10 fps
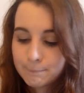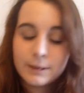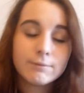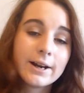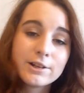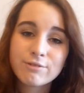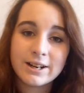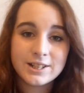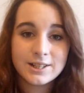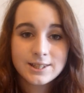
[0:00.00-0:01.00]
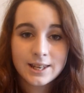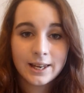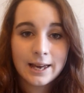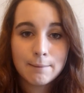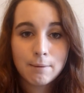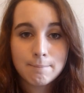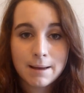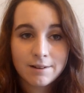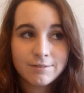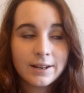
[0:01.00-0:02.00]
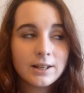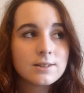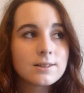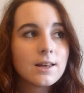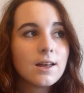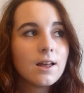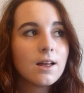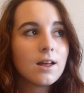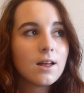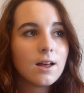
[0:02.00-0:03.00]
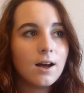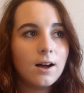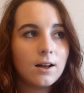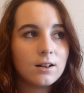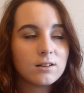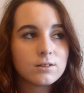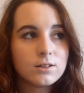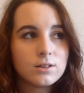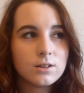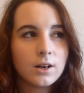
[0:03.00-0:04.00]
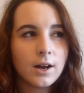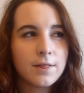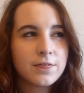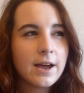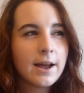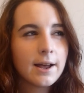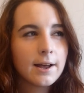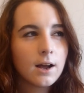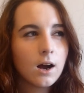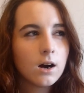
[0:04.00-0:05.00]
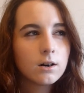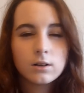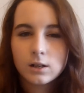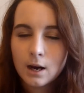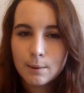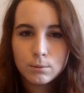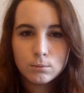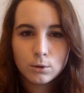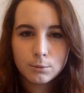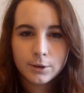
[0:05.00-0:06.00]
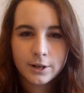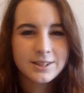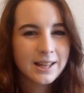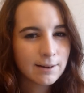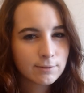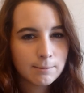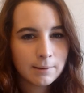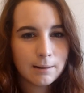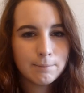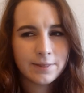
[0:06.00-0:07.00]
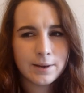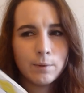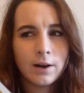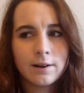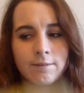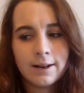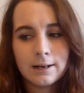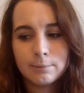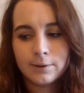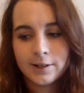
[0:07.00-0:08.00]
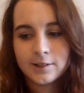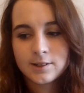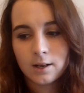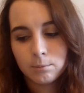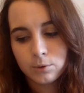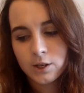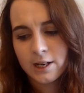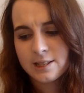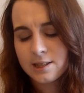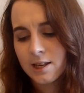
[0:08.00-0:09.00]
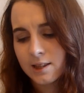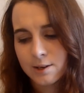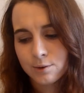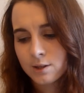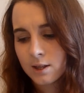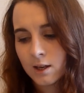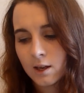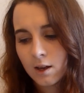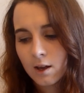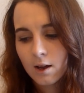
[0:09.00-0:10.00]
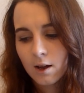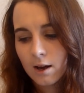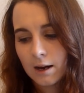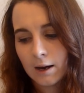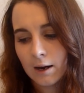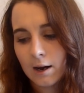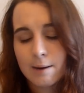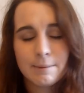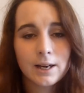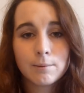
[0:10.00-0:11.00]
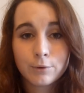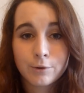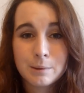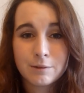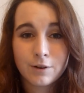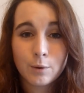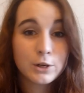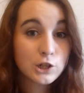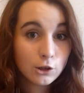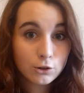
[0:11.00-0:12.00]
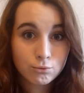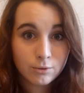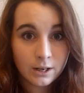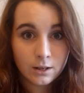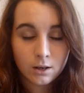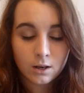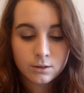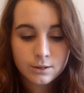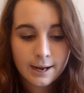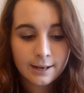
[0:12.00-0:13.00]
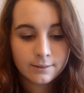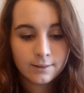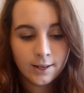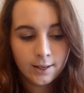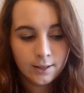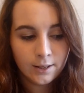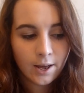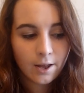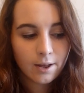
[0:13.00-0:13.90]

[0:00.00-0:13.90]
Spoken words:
b.right Radiant Skincare by Benefit. There are a couple more products that have come out, but they weren't available in sample size. I think there was the eye makeup remover, which looks really good, and the